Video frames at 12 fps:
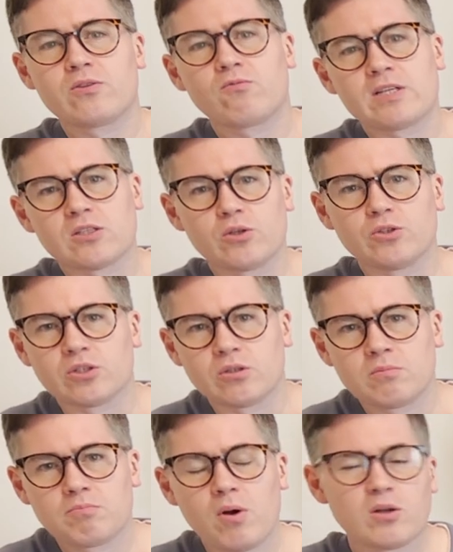
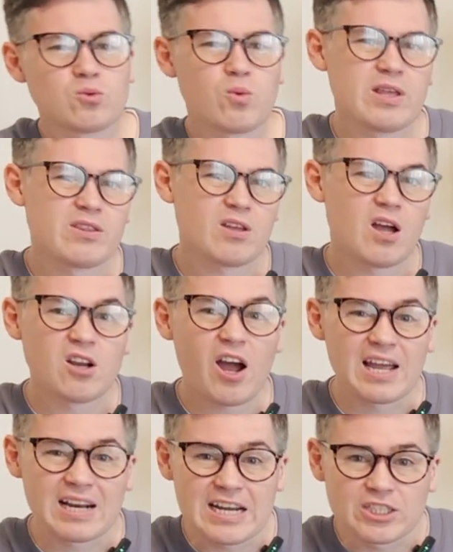resolution, but with
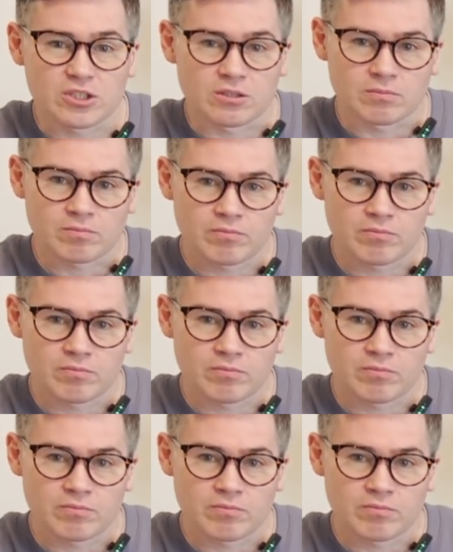annihilation.